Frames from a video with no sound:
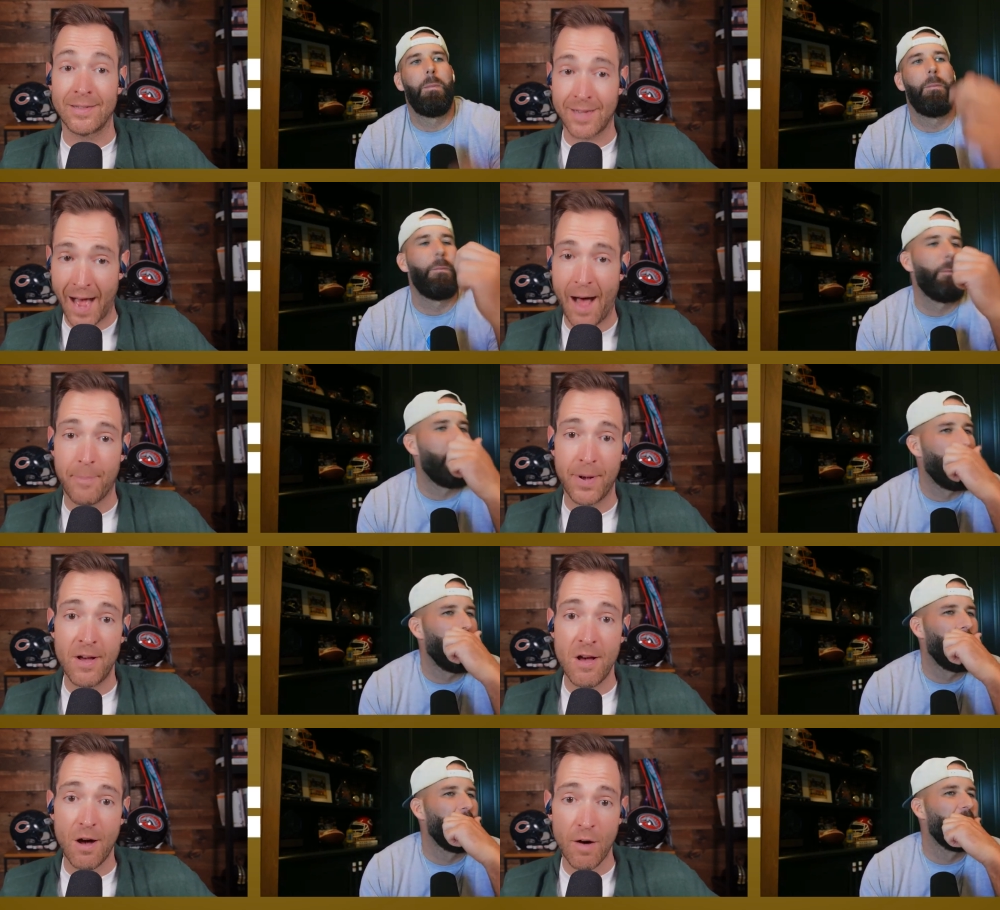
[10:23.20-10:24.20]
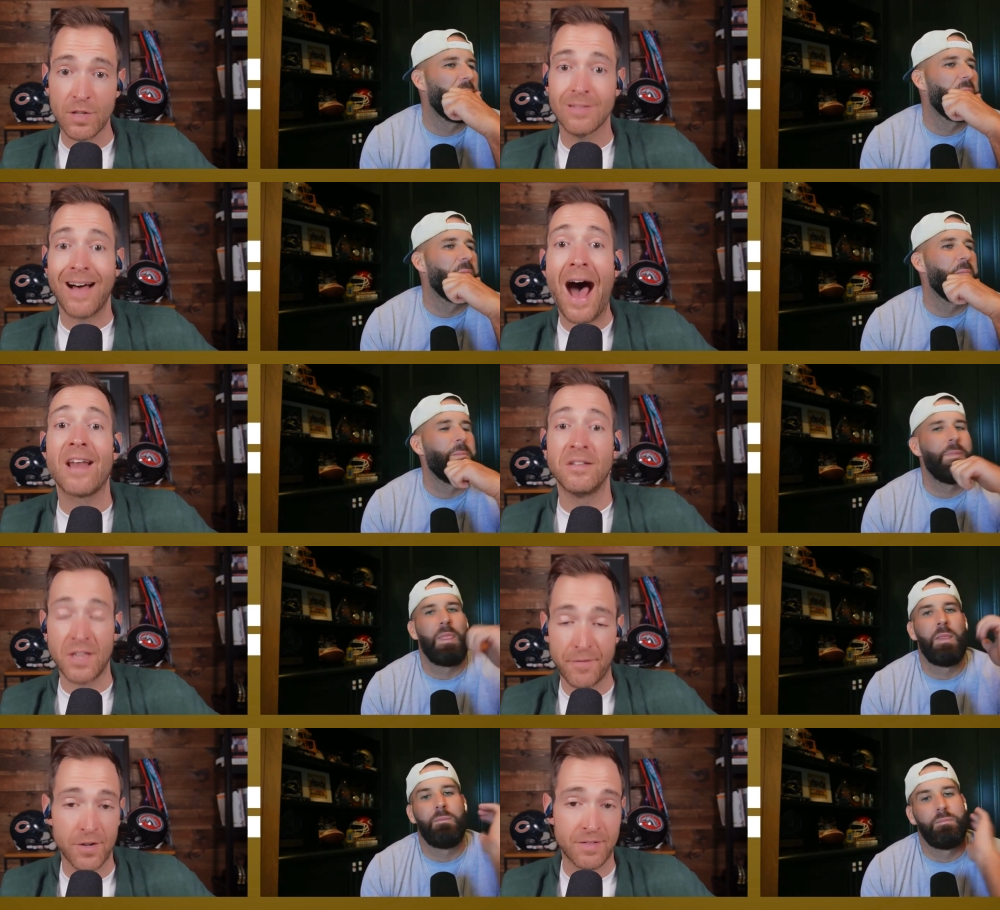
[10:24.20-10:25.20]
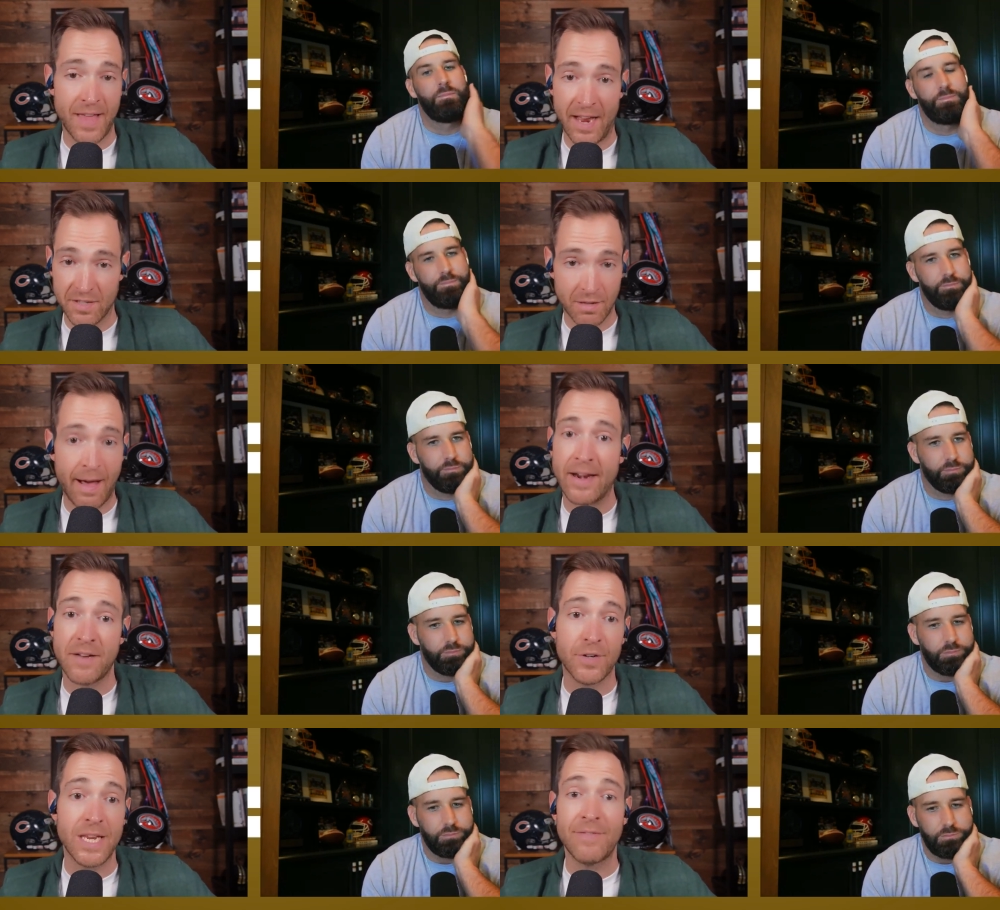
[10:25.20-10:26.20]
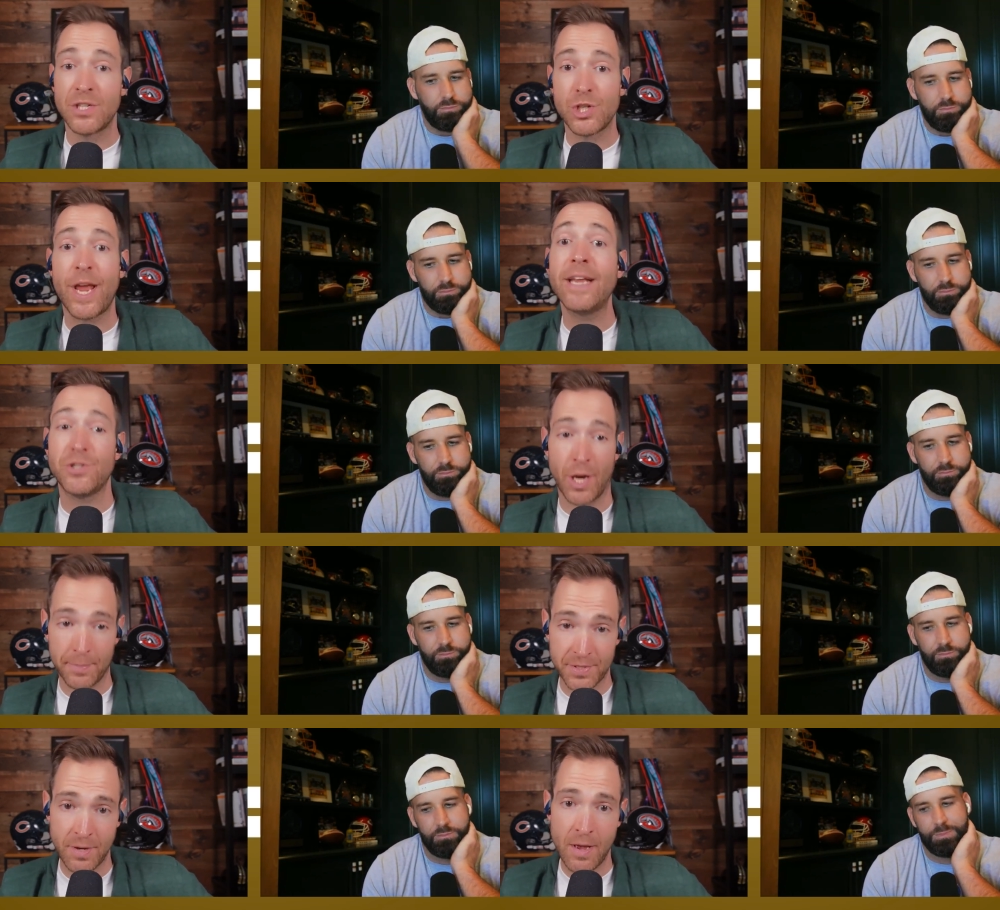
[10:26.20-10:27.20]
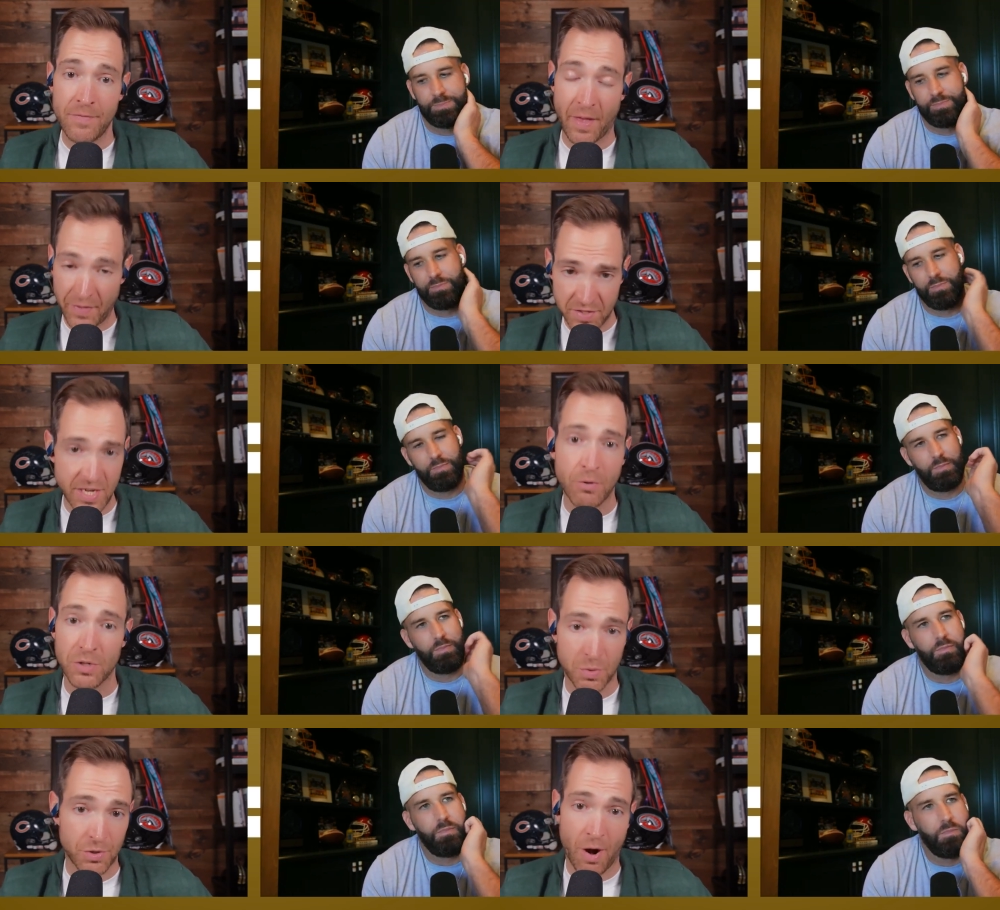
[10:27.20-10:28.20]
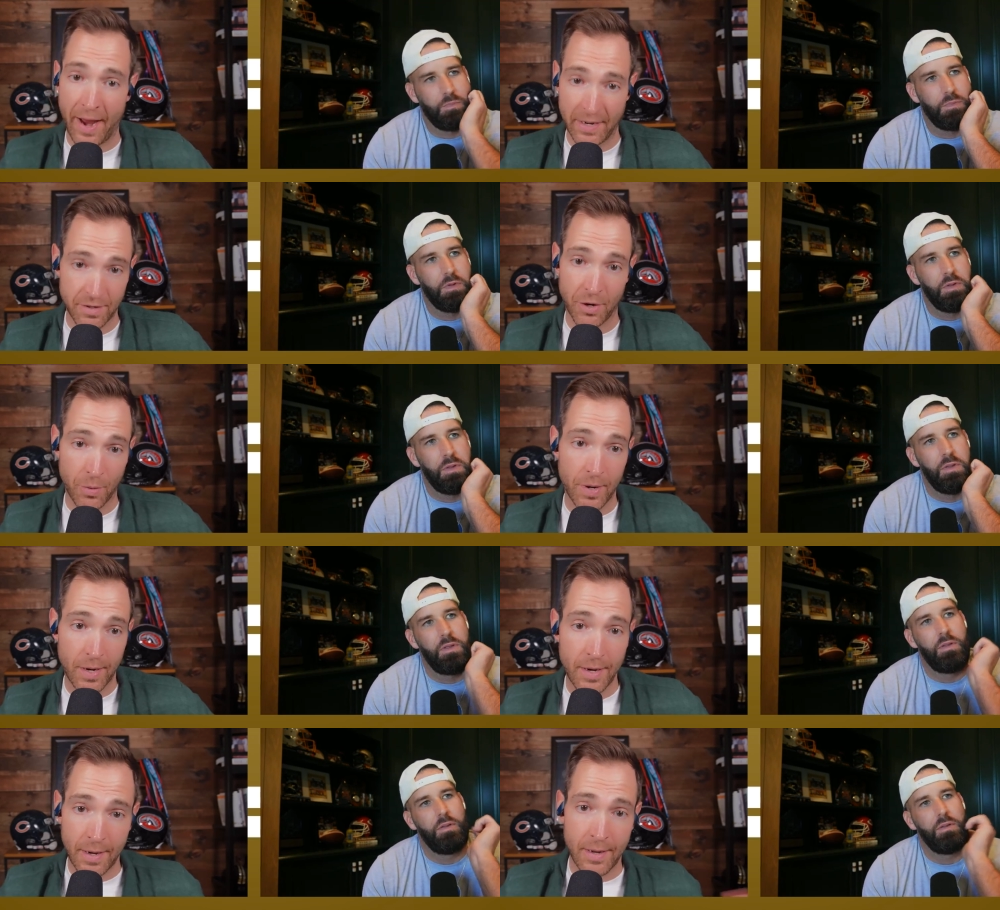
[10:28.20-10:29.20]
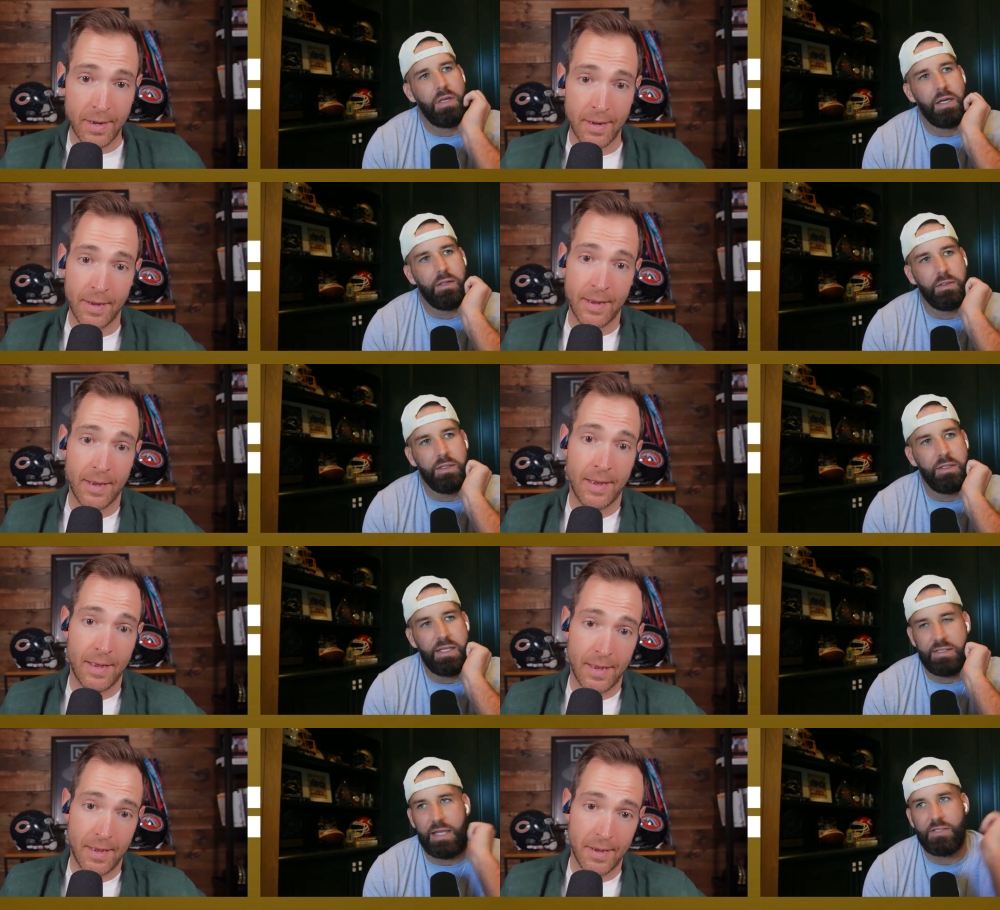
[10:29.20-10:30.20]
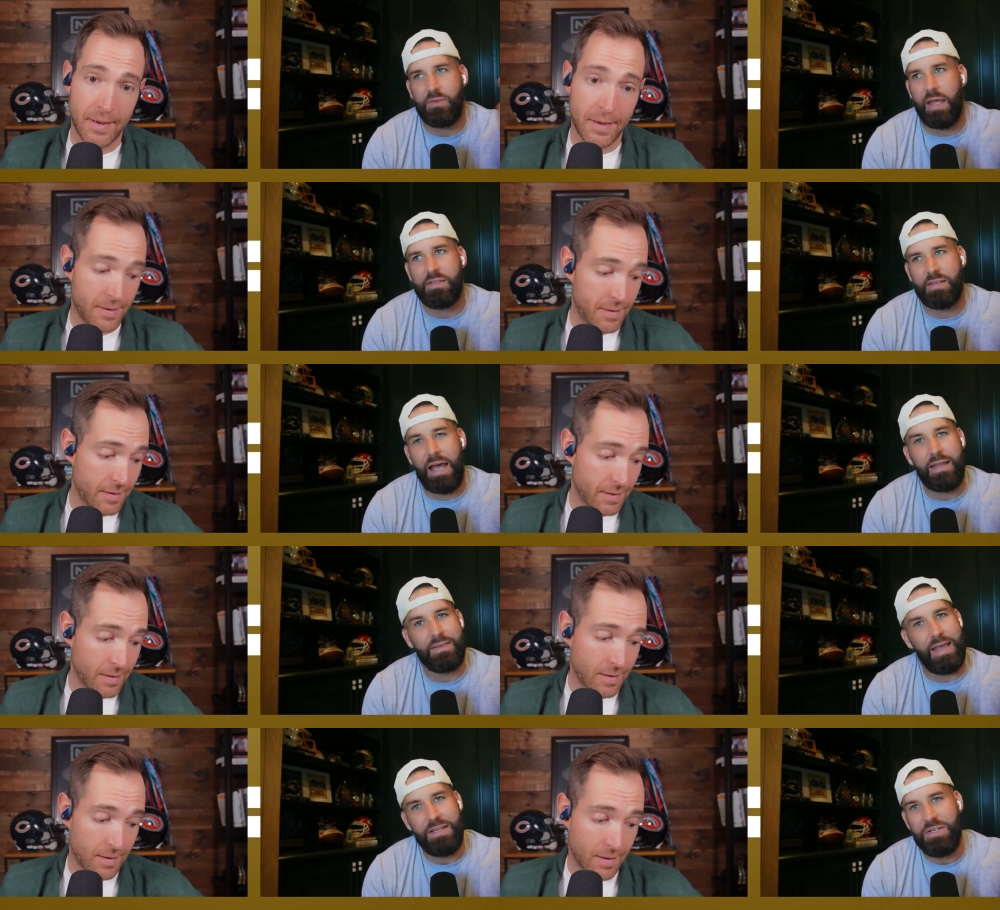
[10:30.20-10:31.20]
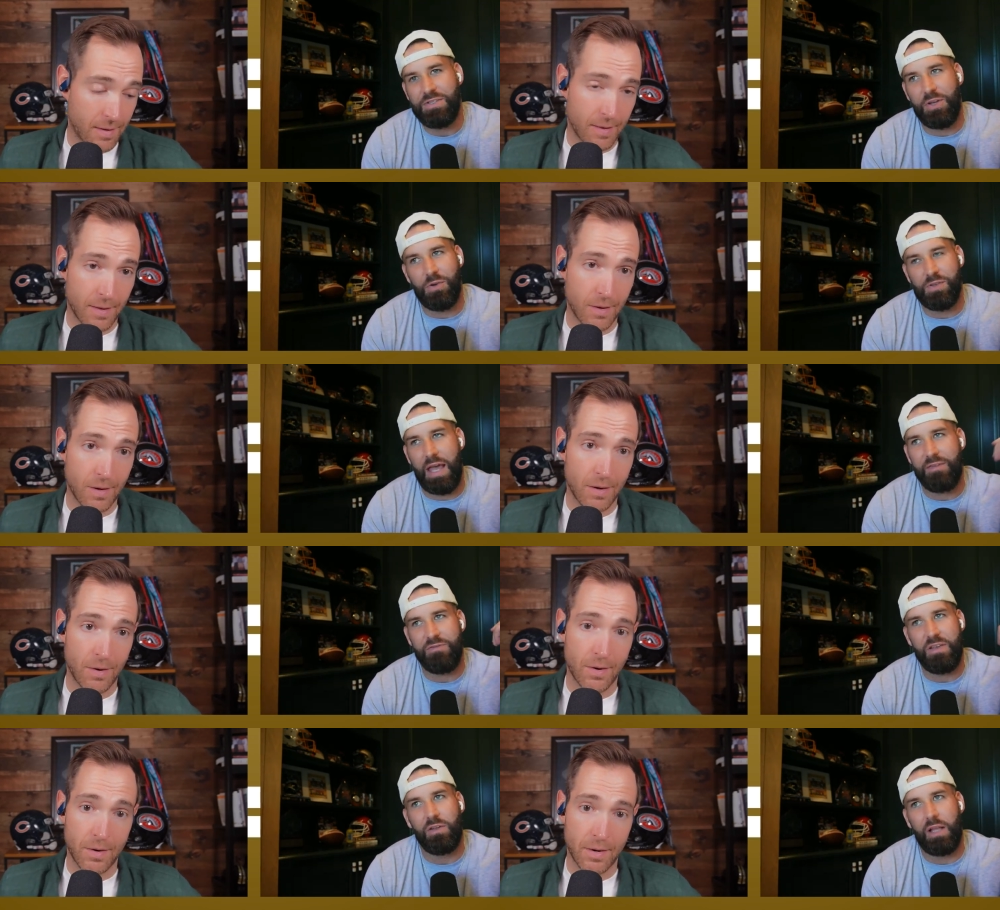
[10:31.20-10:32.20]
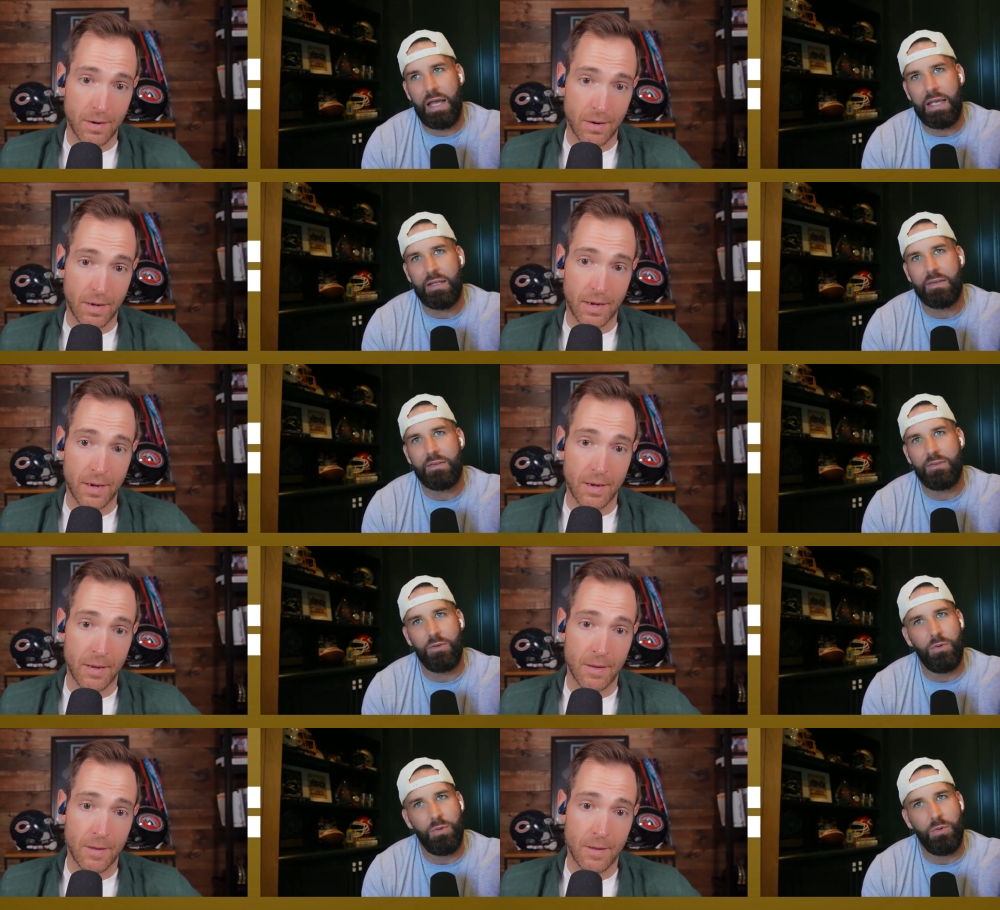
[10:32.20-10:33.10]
Speaker 1: top of a lot of different things, a lot of different even change-ups that the Steelers were trying to do.
Speaker 2: Yeah, and that that's that's I that just goes. I feel like to